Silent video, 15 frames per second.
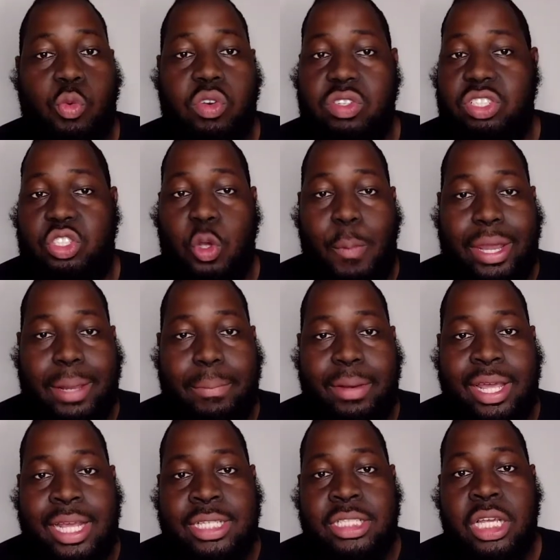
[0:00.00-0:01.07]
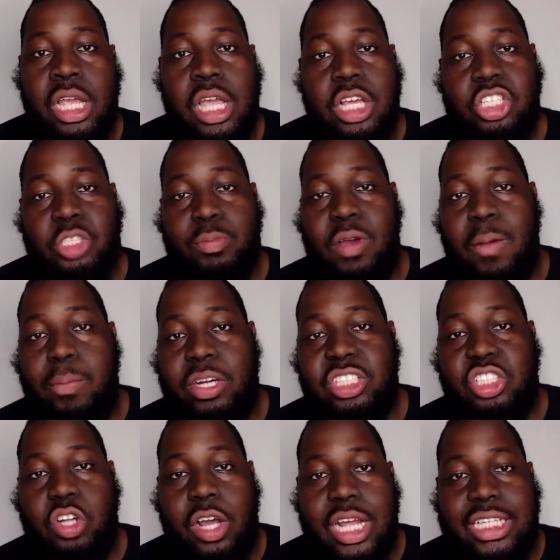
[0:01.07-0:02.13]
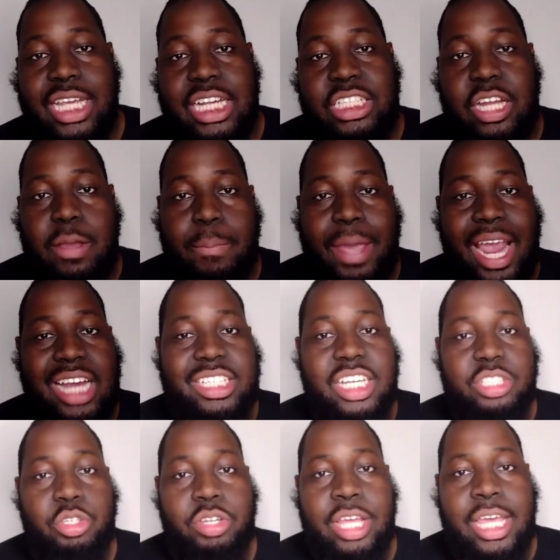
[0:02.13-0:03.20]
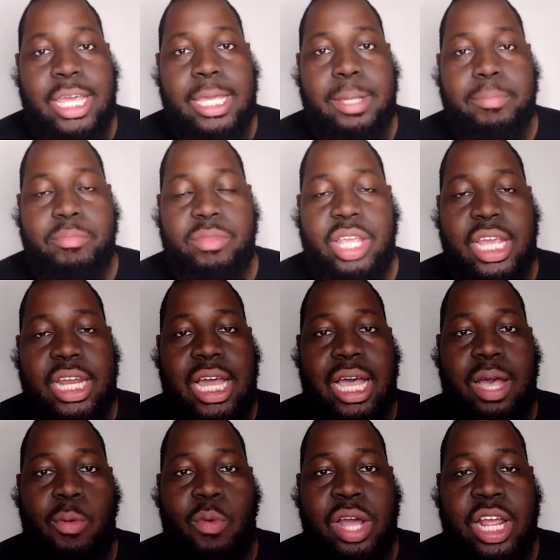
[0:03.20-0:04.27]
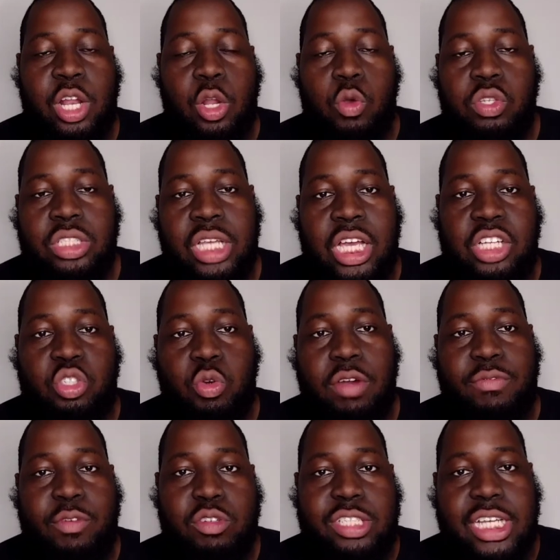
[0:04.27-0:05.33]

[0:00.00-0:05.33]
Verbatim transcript: who are still making plays. Shemar Bridges caught a touchdown pass yesterday in uh, one of those uh, short field